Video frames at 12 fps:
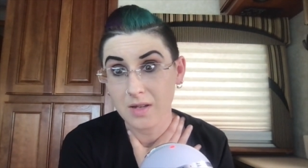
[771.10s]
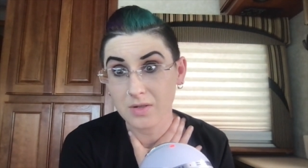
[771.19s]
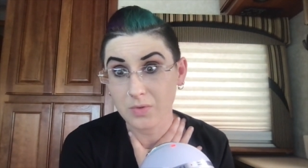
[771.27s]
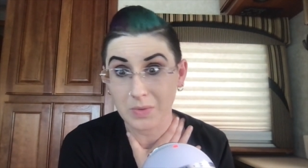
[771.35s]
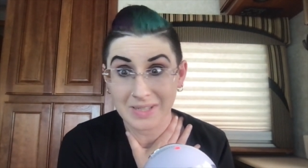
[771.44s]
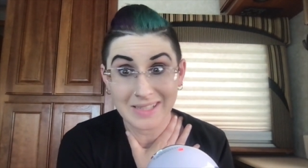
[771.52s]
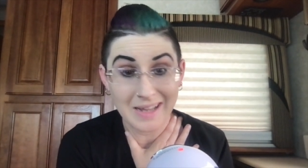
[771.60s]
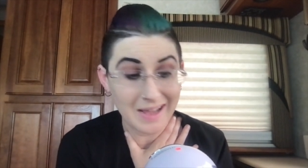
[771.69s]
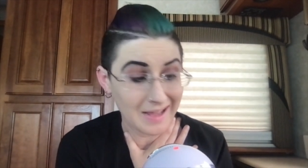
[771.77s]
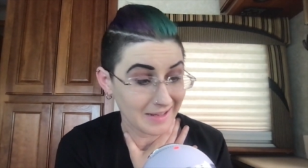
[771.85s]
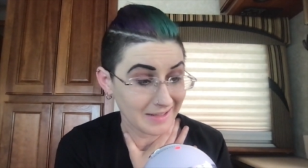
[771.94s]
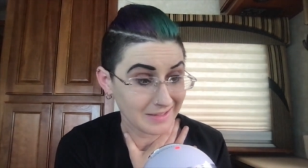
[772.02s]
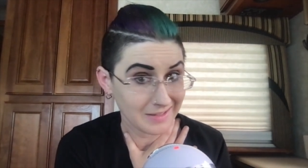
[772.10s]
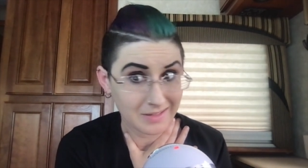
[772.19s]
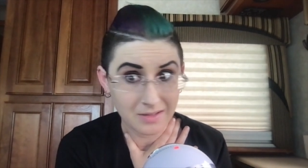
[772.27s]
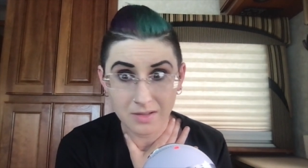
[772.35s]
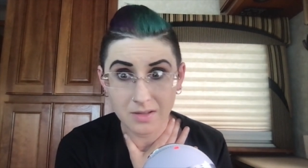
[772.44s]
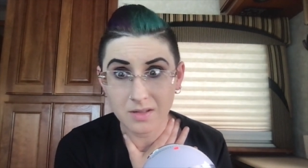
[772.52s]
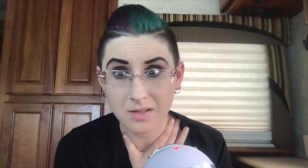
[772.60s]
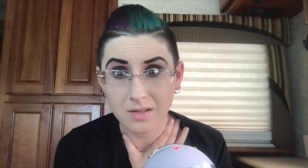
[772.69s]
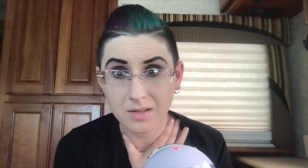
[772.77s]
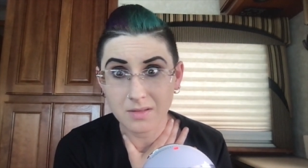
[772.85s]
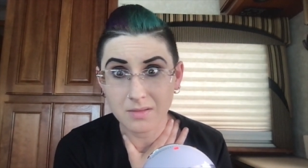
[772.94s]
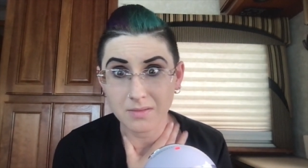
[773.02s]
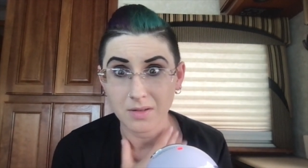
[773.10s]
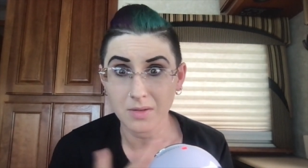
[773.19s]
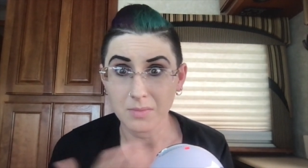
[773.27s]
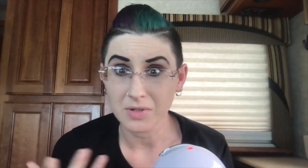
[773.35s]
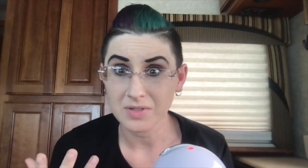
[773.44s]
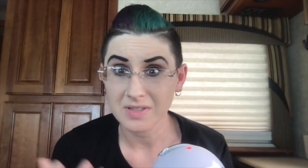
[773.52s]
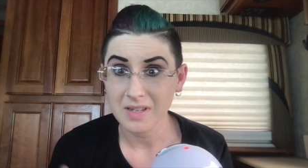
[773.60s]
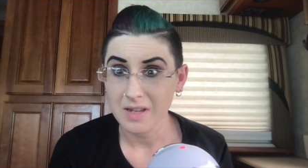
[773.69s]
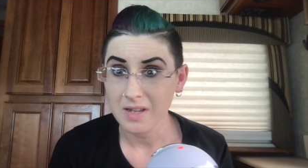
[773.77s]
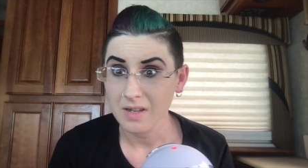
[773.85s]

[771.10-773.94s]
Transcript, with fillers: 29, almost